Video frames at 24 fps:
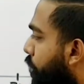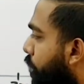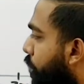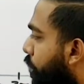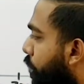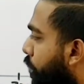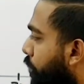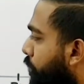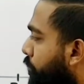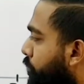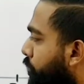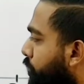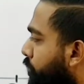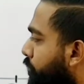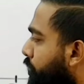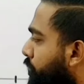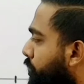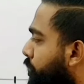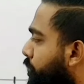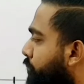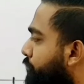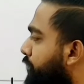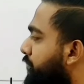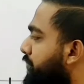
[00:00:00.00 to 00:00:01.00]

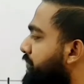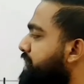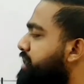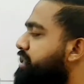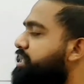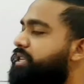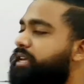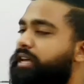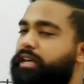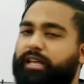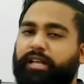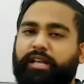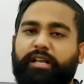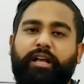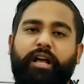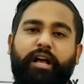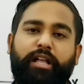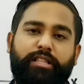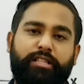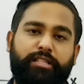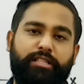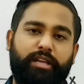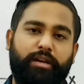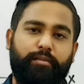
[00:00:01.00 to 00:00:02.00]
autonomous
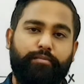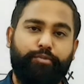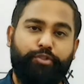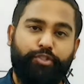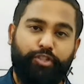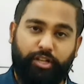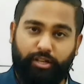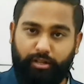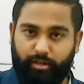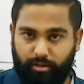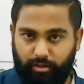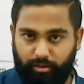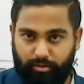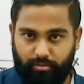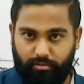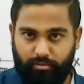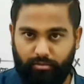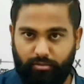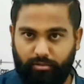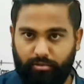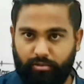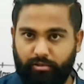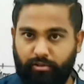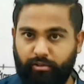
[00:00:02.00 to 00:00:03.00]

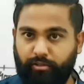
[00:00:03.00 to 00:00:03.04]
consumption.